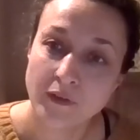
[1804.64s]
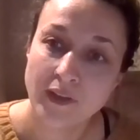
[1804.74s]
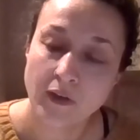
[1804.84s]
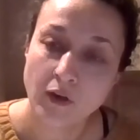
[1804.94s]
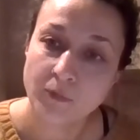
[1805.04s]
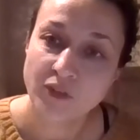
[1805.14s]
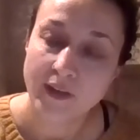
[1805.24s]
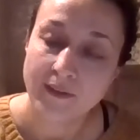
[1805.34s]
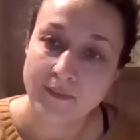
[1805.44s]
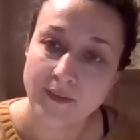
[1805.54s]
their
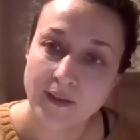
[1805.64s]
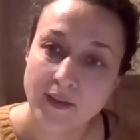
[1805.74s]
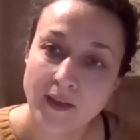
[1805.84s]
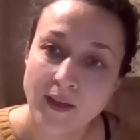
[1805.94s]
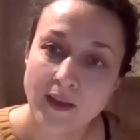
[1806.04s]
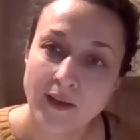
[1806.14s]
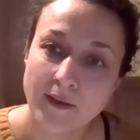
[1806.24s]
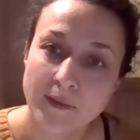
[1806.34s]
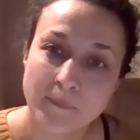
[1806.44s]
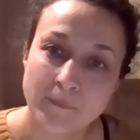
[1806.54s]
objects. Mm-hmm.
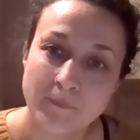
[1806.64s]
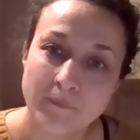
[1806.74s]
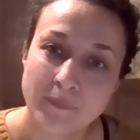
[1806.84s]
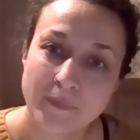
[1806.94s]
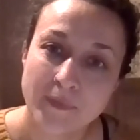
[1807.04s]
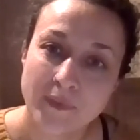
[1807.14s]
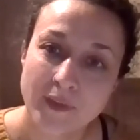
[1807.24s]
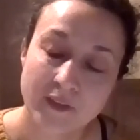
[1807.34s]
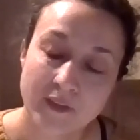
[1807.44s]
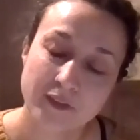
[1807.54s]
Um,
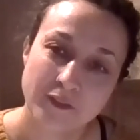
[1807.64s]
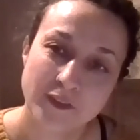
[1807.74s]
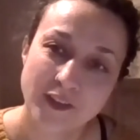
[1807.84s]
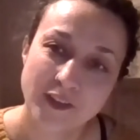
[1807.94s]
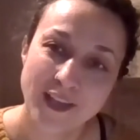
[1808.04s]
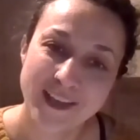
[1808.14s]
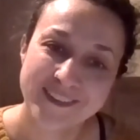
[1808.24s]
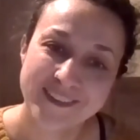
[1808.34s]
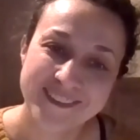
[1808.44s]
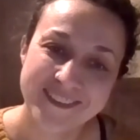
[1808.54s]
yes,
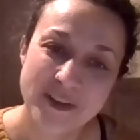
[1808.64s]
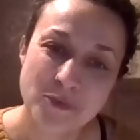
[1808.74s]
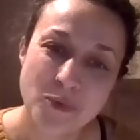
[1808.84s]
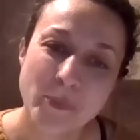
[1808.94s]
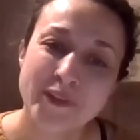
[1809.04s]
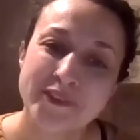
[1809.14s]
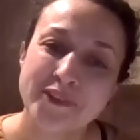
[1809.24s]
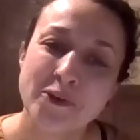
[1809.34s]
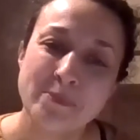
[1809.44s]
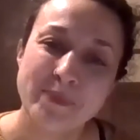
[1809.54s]
and then we will
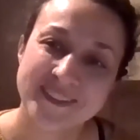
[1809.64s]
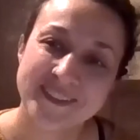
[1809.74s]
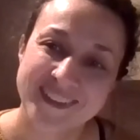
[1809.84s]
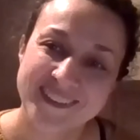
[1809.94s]
know better.